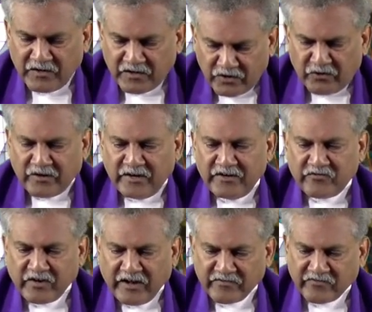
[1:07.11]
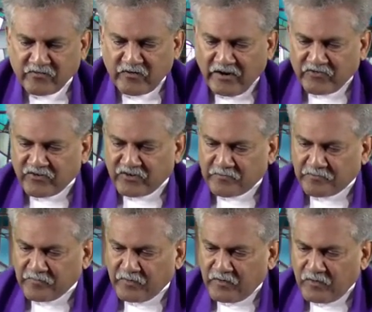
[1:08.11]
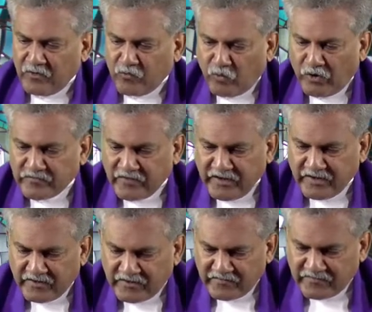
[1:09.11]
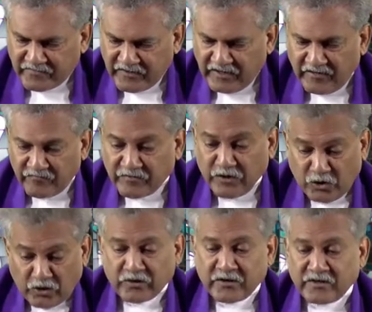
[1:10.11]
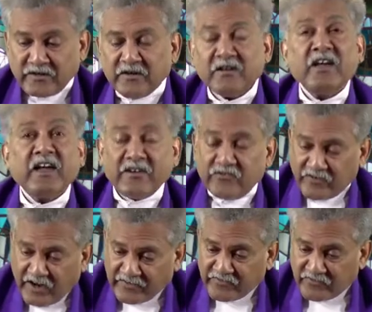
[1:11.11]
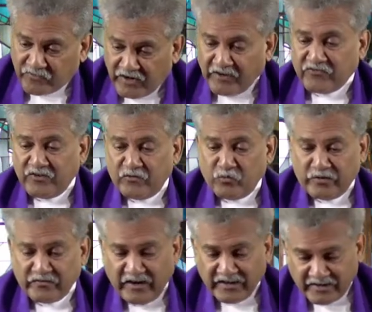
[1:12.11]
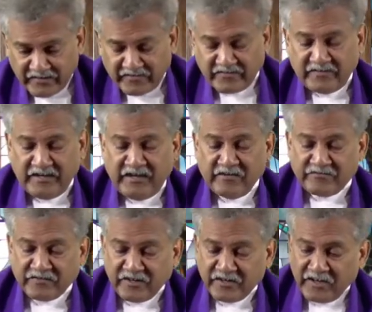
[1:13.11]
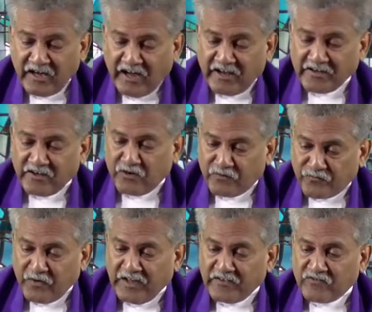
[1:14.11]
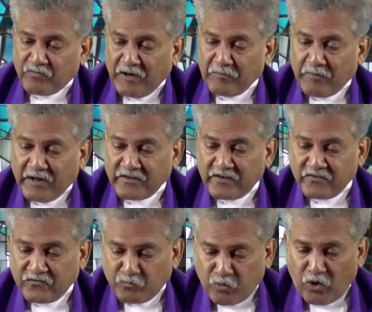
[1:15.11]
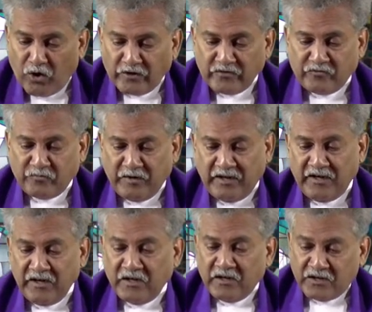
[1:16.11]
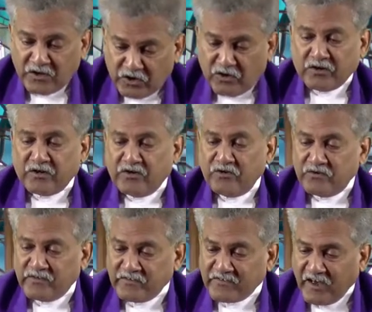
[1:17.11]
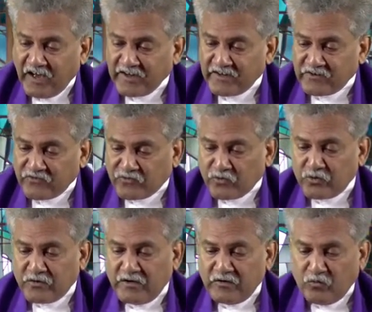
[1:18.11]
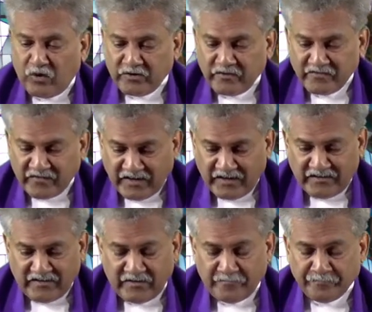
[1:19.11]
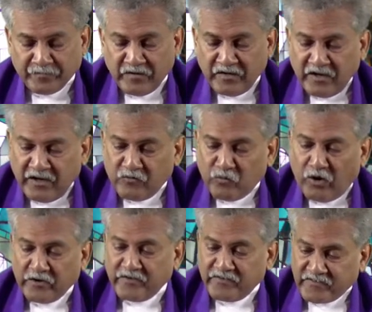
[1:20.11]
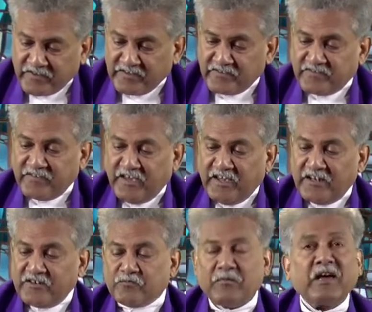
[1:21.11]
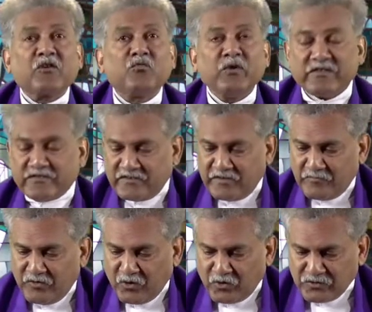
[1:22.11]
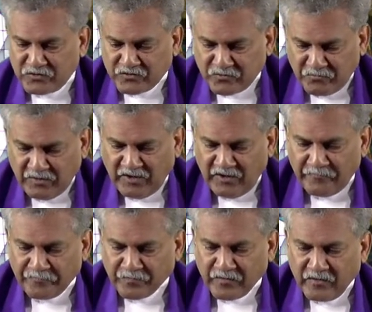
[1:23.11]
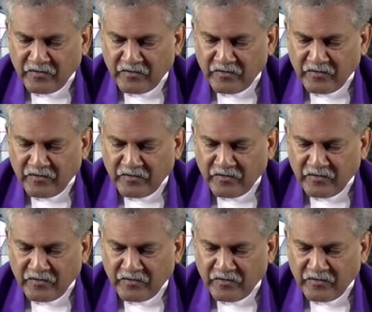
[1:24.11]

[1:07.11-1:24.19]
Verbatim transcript: Look in transgression, was I conceived. Look, in transgression was I conceived, and in offense my mother spawned me. Look, you desire truth in what is hidden, in what is concealed, make wisdom known to me.